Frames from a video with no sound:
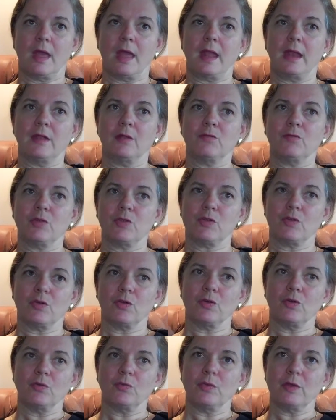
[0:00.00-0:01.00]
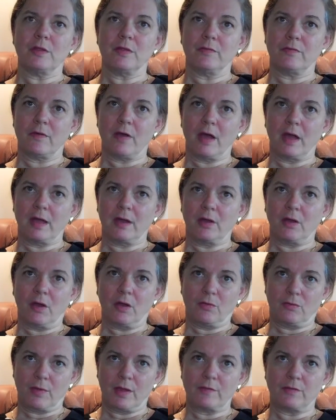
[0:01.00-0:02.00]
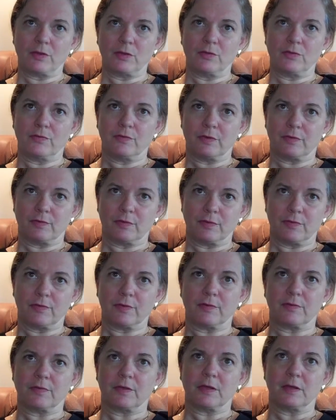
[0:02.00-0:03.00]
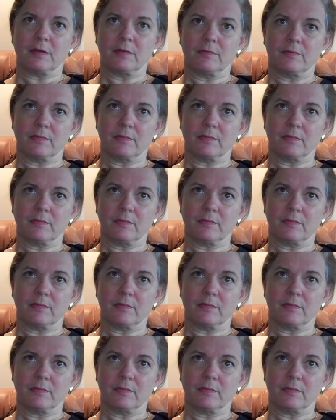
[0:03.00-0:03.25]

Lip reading: and in return, we divide our revenue 50-50.